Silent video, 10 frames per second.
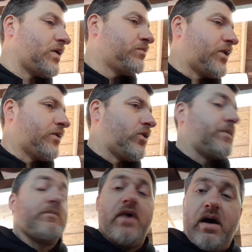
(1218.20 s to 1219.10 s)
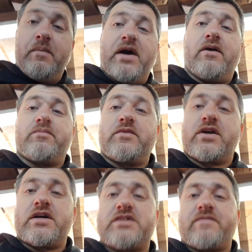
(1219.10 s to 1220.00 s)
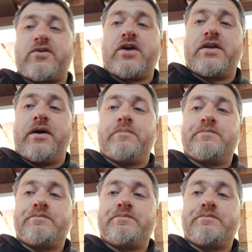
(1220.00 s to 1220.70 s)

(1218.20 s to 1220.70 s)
But anyway, I'm out. You guys have a great day.